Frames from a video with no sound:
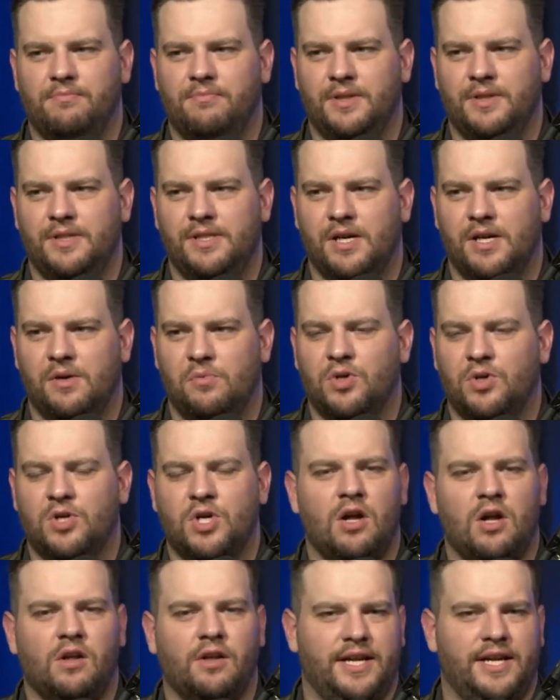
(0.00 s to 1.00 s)
We'll
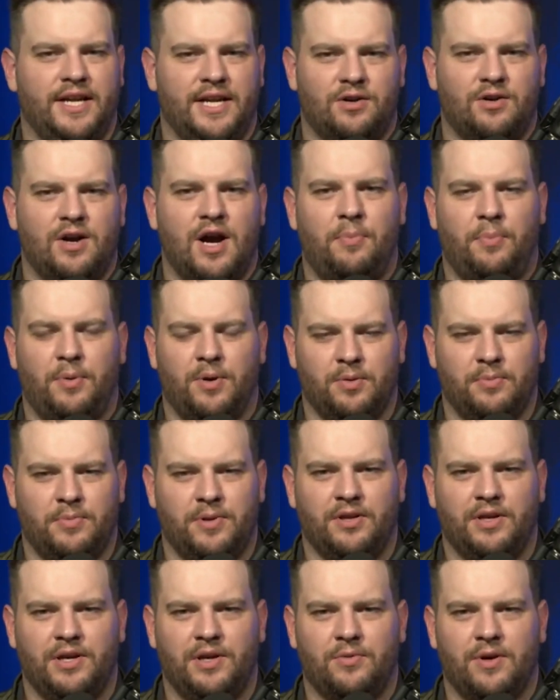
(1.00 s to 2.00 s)
call it
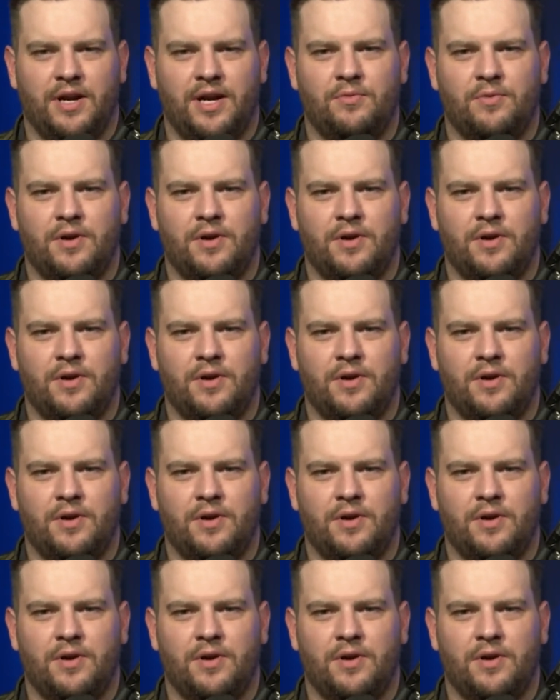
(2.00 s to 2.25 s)
interoperability, right?